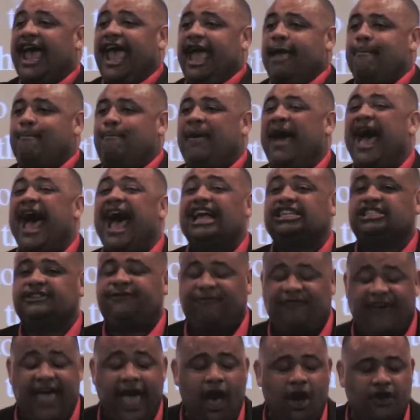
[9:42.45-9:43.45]
and past
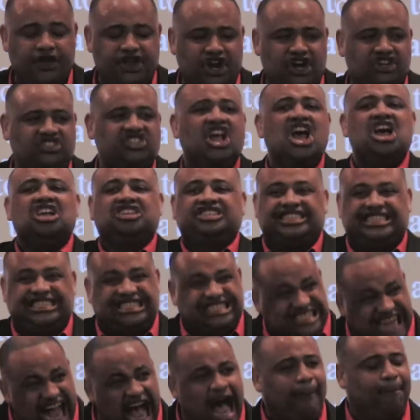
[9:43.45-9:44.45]
failures
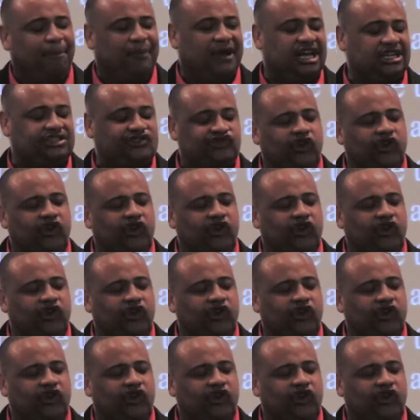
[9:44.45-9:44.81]
stop us